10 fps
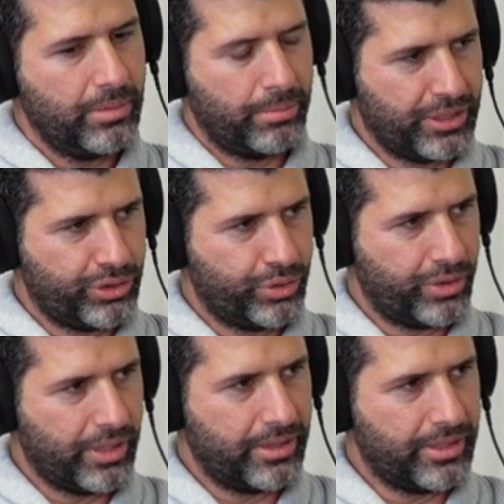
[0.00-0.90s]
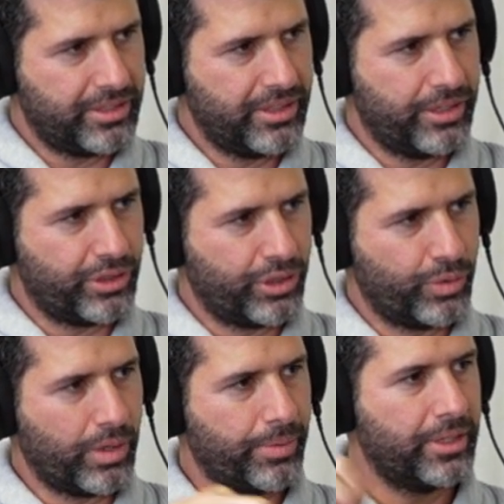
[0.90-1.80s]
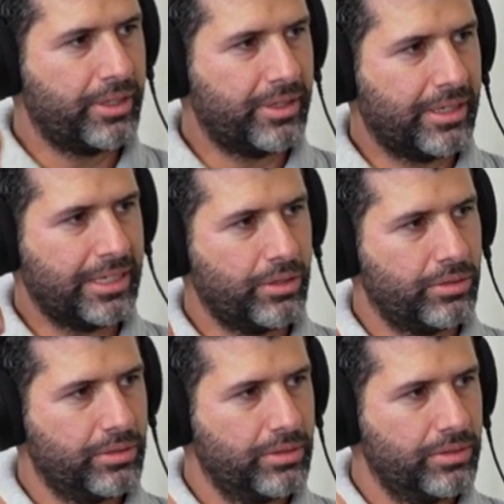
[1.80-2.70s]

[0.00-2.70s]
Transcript: make sure that the snares are grabbing the needle.